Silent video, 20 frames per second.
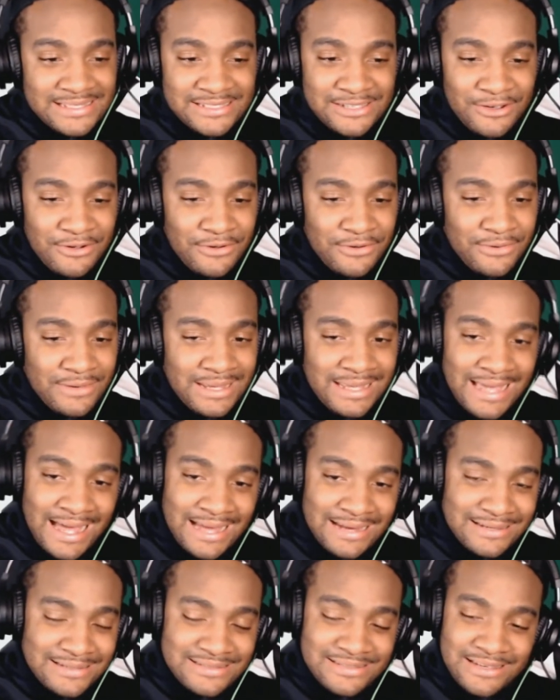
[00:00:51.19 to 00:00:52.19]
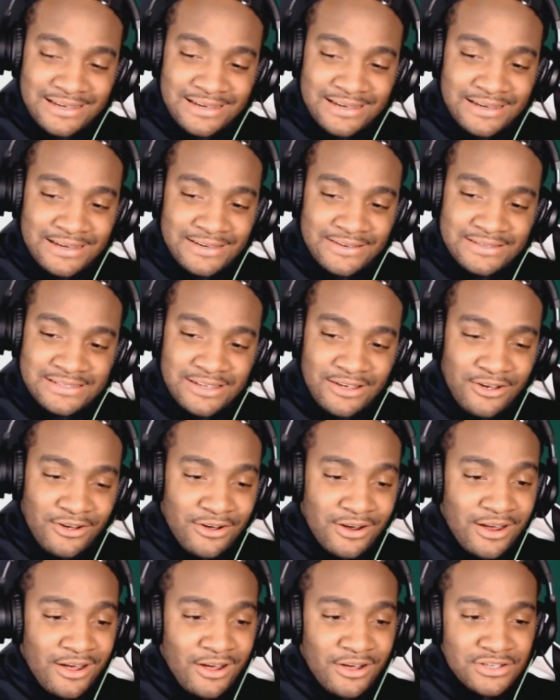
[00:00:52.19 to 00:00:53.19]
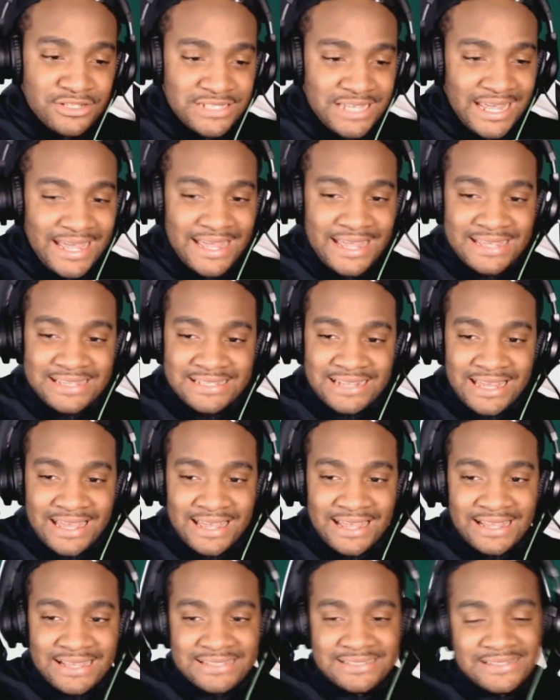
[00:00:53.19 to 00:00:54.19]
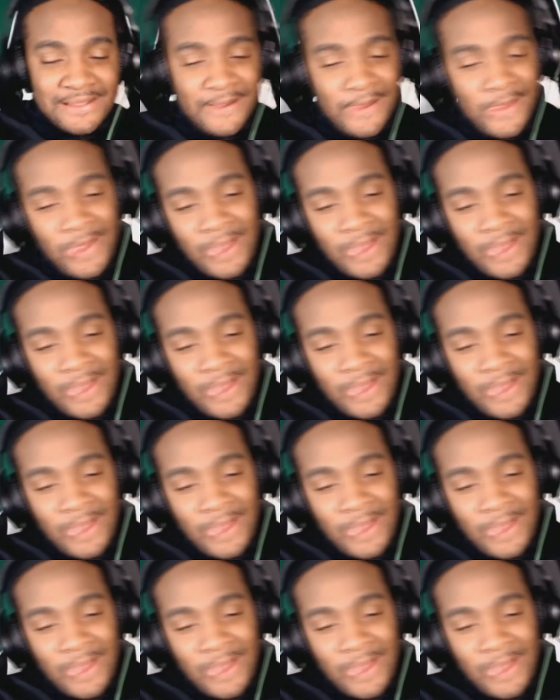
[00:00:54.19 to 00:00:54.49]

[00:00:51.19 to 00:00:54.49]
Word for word: So he got this uh, song called Change Lanes.